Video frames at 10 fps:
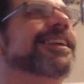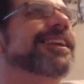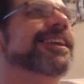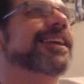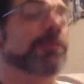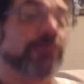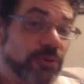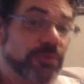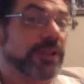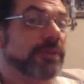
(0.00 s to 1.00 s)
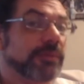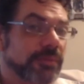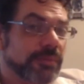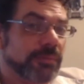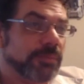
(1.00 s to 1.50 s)
I'm doing it.
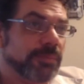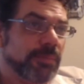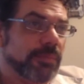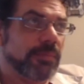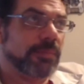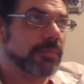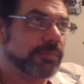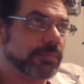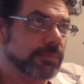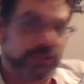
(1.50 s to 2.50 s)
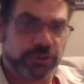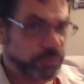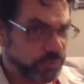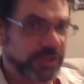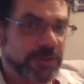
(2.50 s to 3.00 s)
But do you
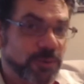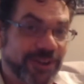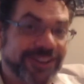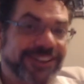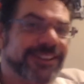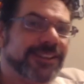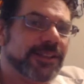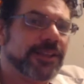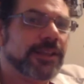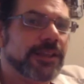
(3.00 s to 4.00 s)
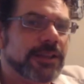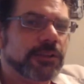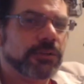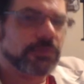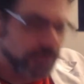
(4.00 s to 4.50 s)
really want it?
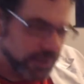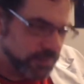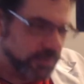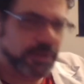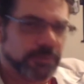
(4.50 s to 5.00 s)
Do you really want it?